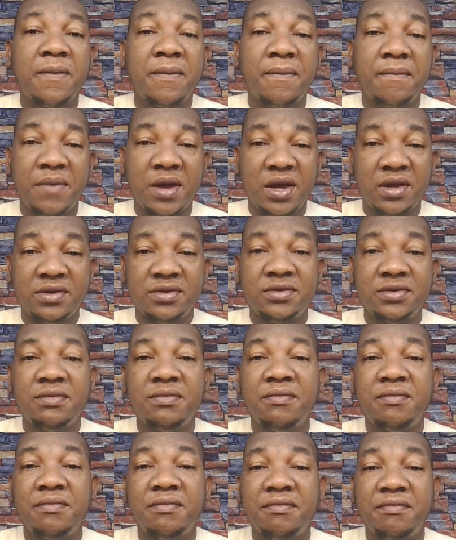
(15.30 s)
but
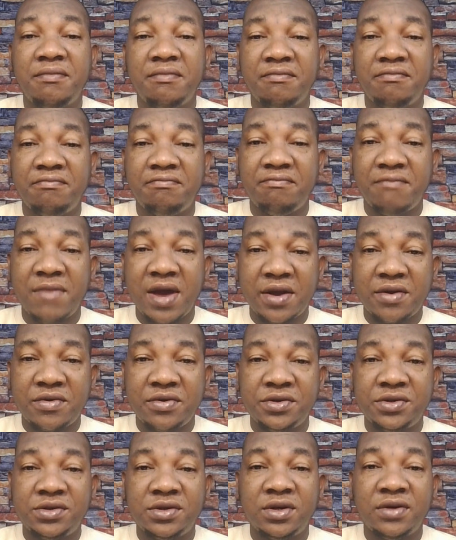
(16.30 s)

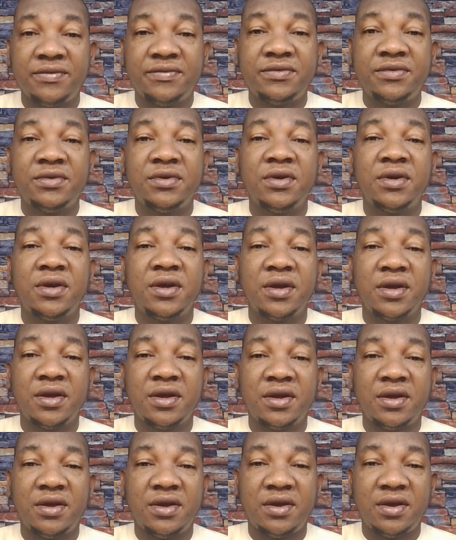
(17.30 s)
Microsoft
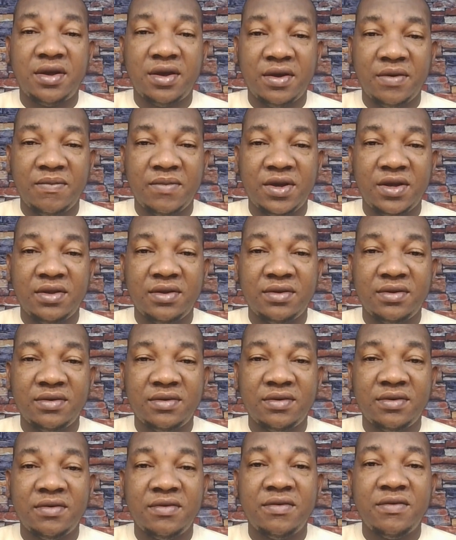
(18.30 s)
Gaming,
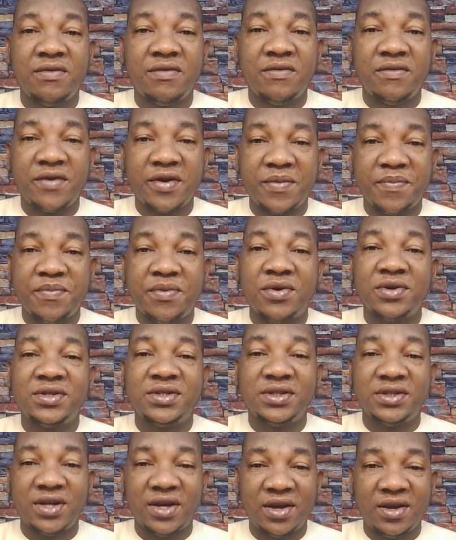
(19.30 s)
report
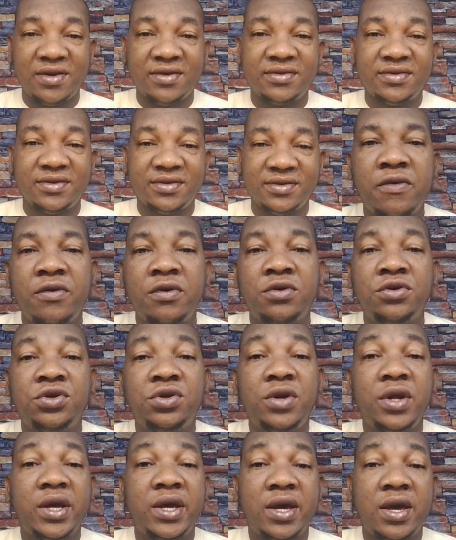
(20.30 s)
says.
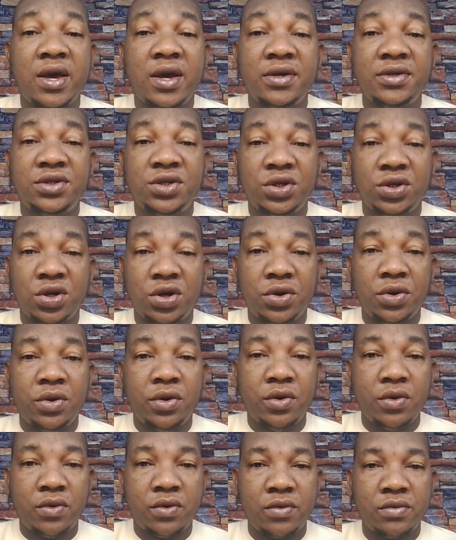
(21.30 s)
Should in case you don't
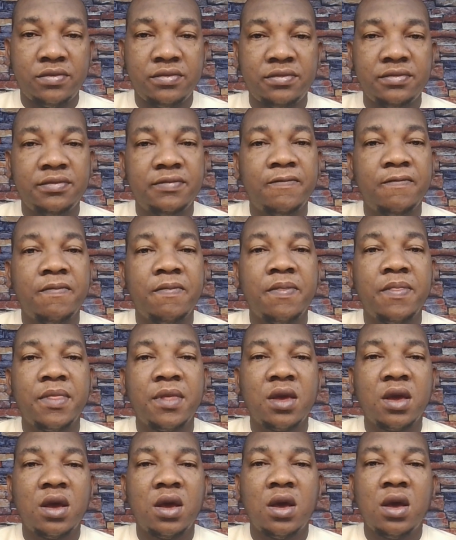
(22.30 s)
know,
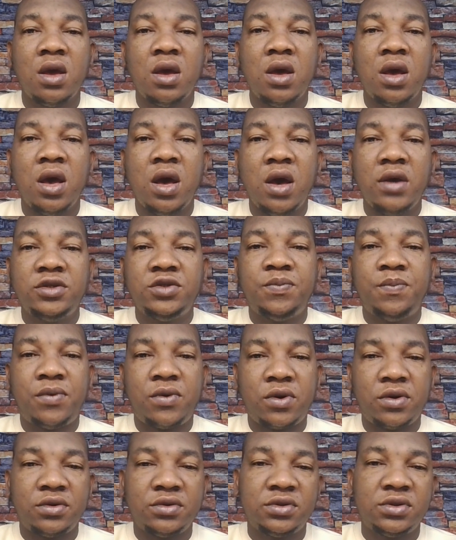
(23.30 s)

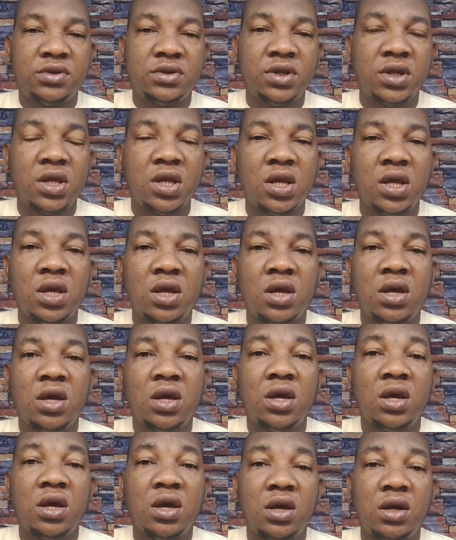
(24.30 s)
Xbox
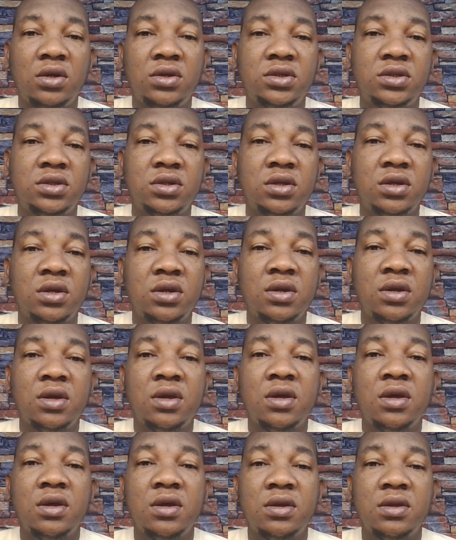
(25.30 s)
is
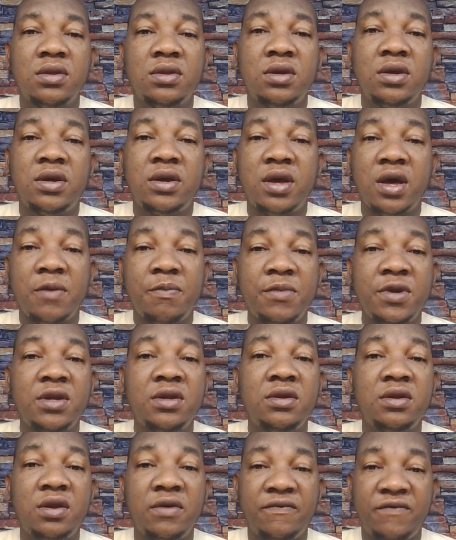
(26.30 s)
the
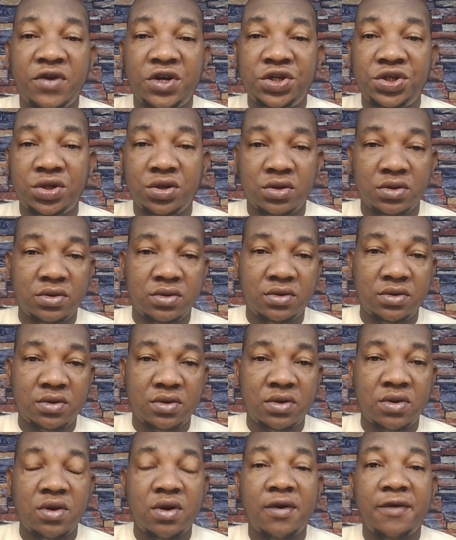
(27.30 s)
gaming division
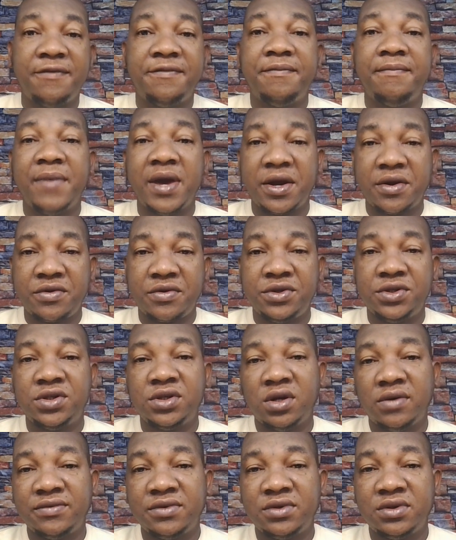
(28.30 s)
of
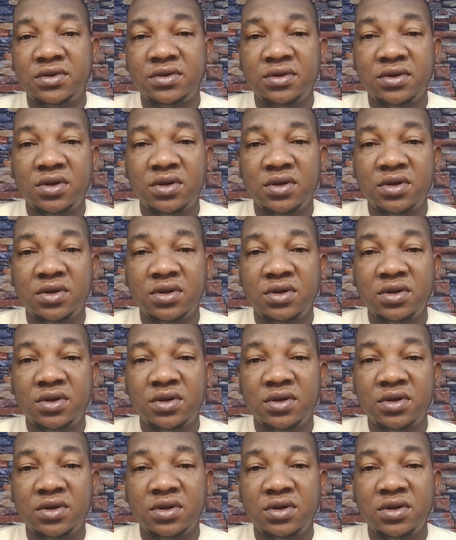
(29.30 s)
Microsoft.